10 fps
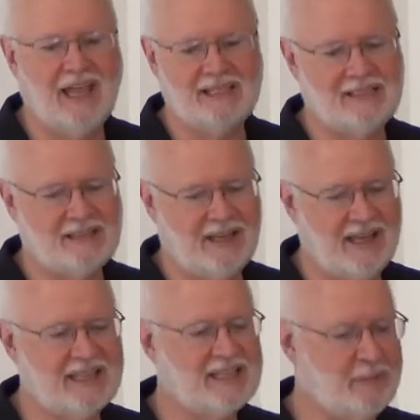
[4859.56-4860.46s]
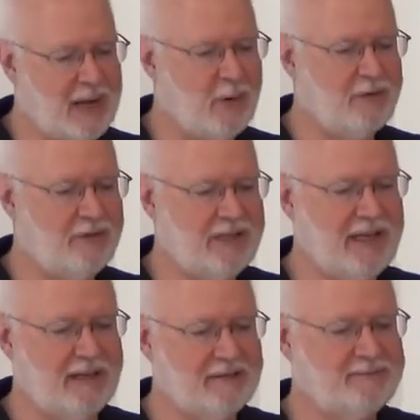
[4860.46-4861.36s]
It's, it's a powerful
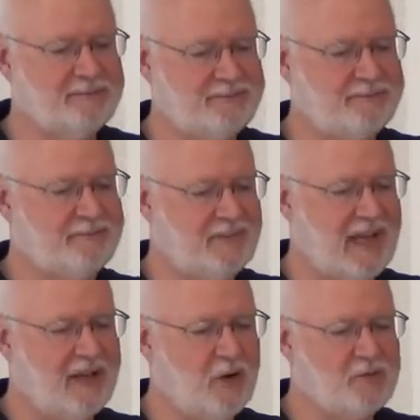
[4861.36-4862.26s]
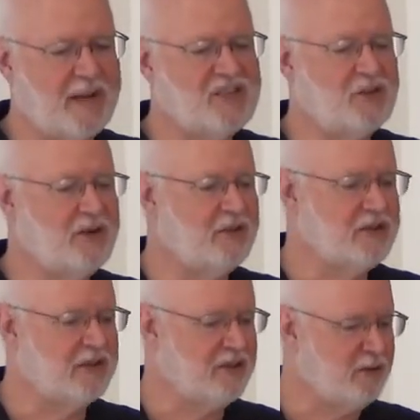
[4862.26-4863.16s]
thing. Of course, my studio
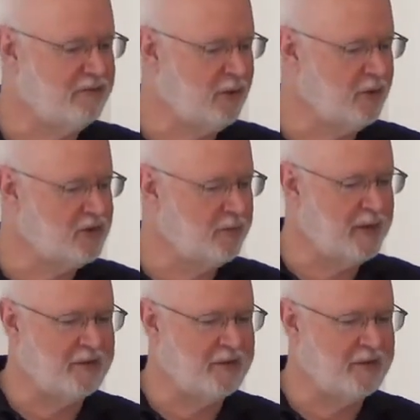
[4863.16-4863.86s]
is on the third floor, so